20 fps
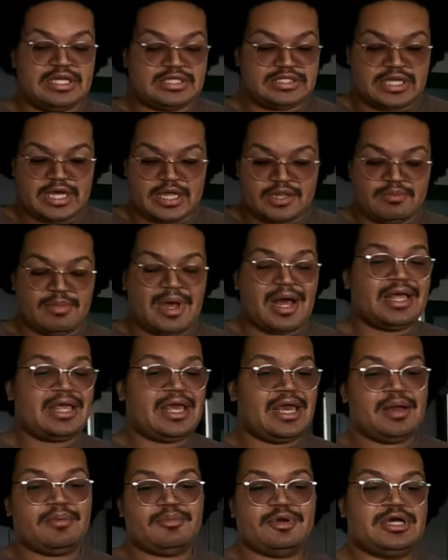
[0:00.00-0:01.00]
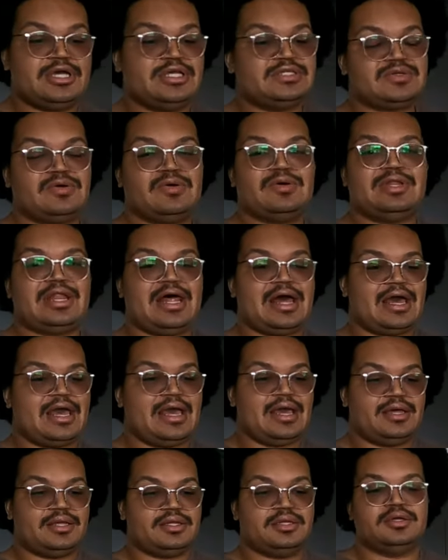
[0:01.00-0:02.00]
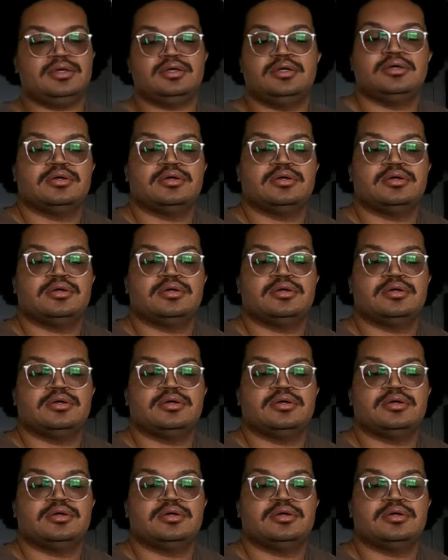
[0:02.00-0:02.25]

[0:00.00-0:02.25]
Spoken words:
that together? My camera is on like